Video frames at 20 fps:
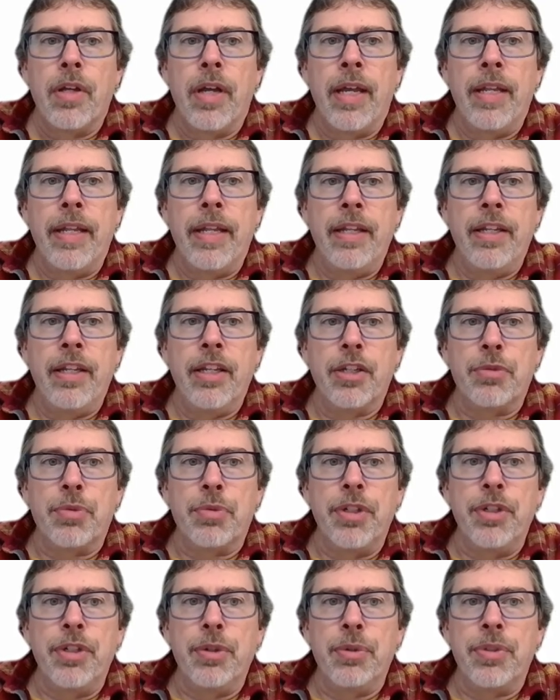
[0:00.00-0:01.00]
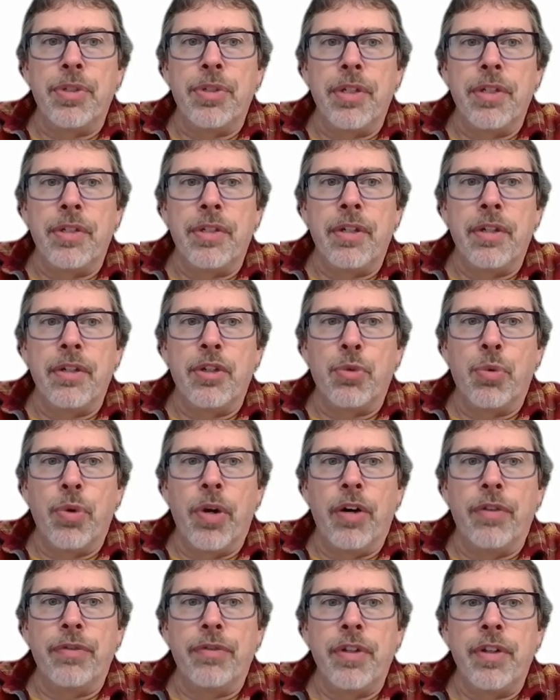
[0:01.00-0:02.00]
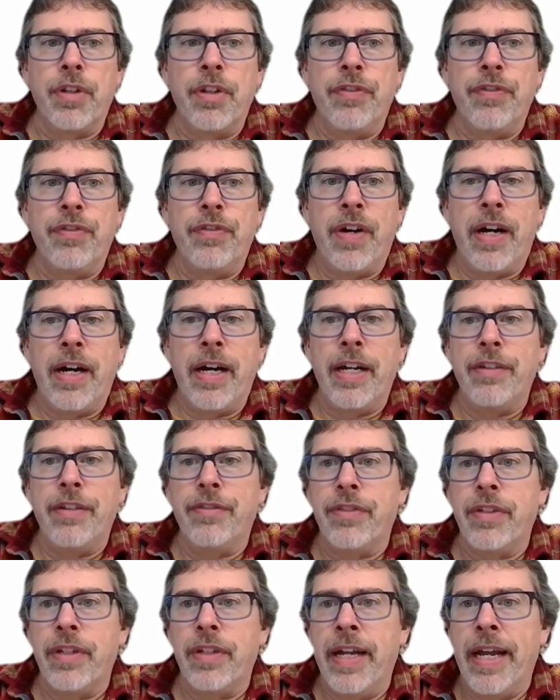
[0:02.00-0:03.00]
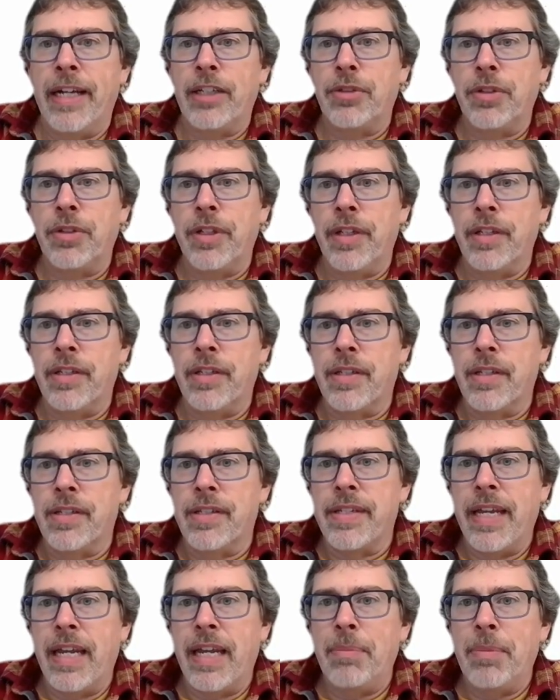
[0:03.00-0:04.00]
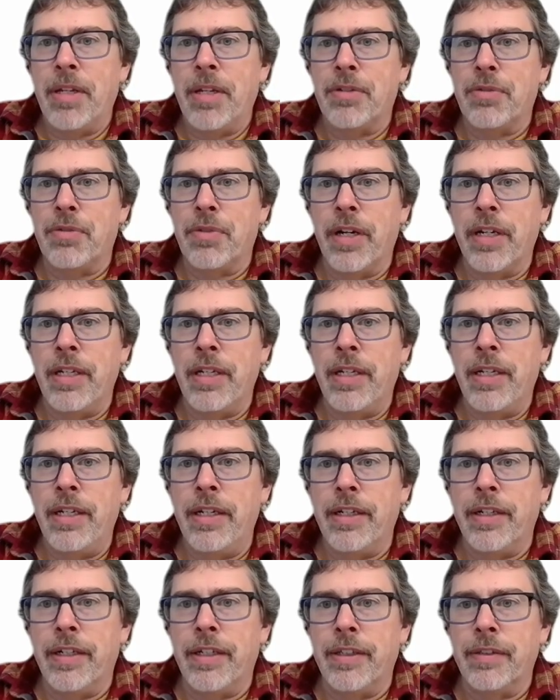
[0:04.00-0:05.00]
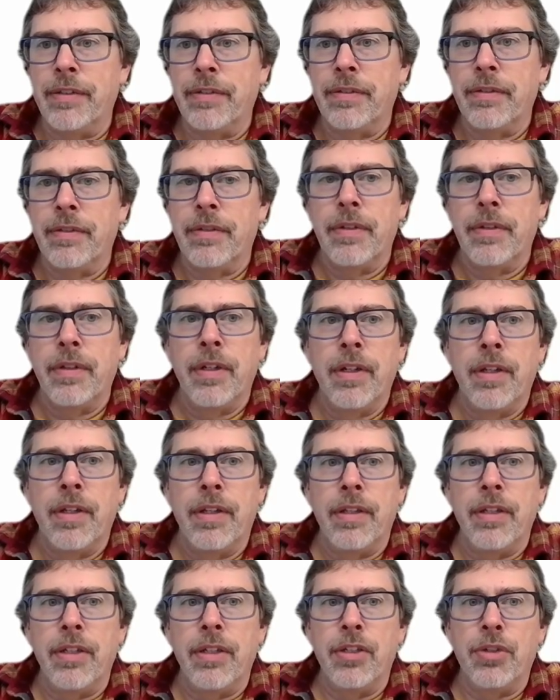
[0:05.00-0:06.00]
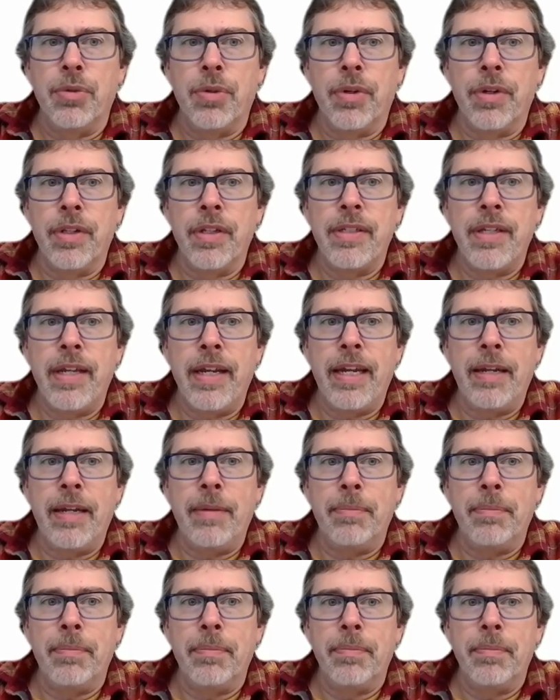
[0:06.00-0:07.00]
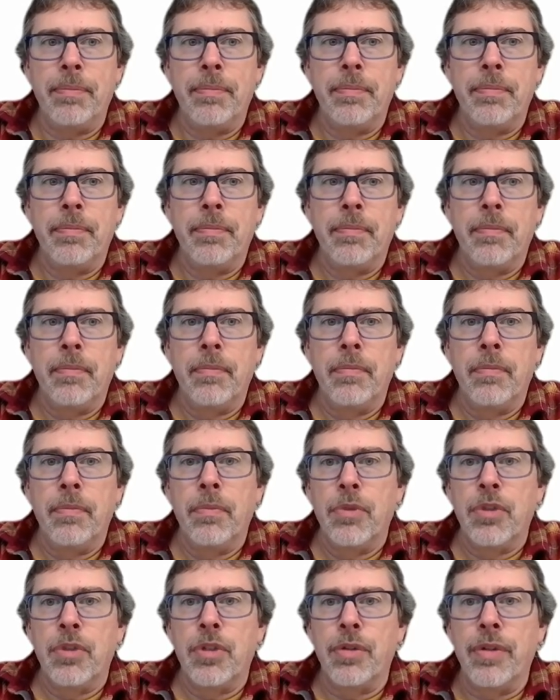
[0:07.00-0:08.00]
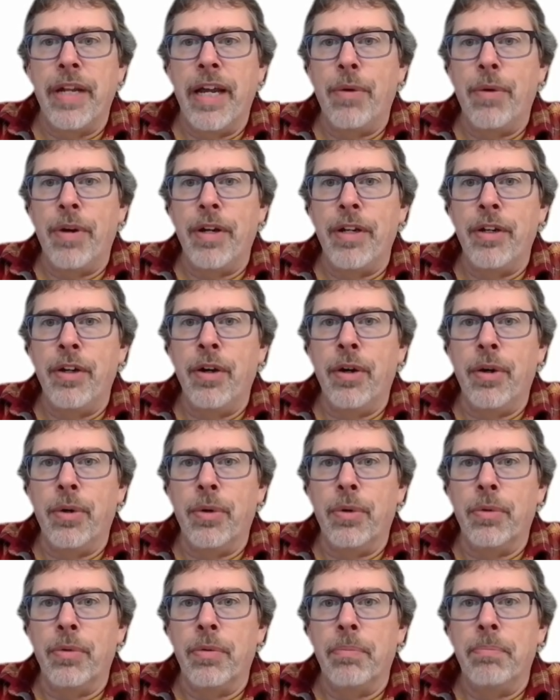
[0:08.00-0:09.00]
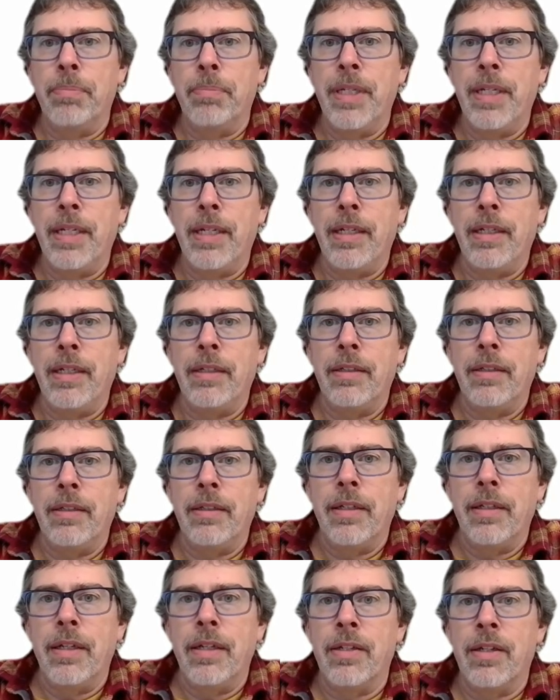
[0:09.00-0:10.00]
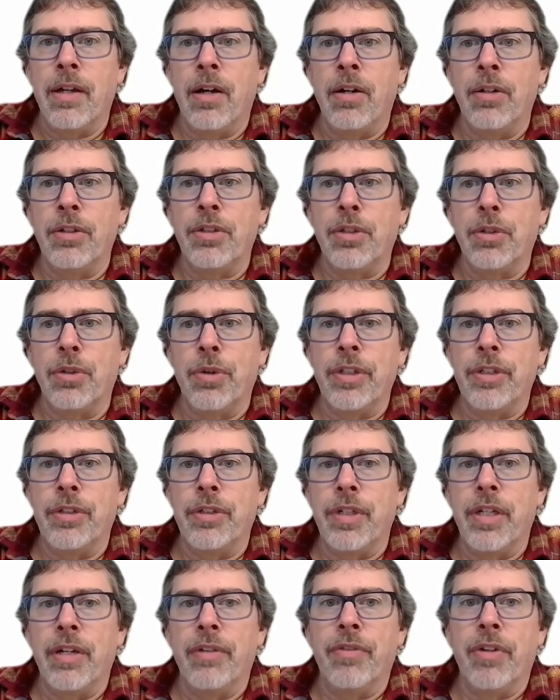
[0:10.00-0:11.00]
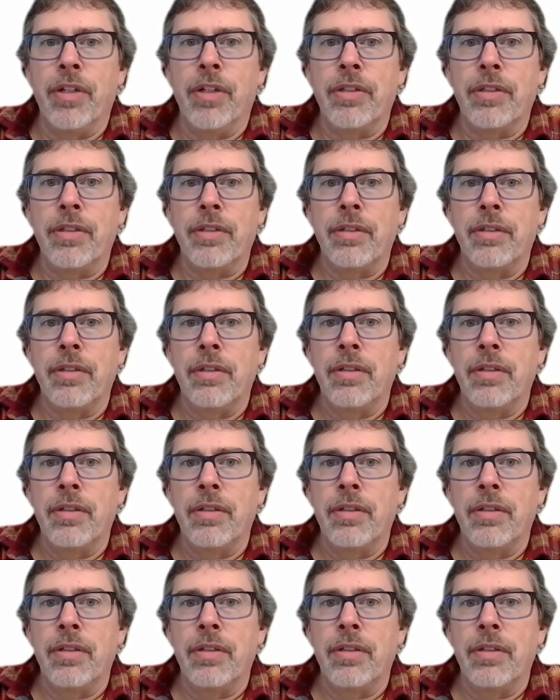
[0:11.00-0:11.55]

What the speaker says: And then this reduces to 12 to the 5. And actually, it's the same as right here. These two are the same. So now I know B is also going to give us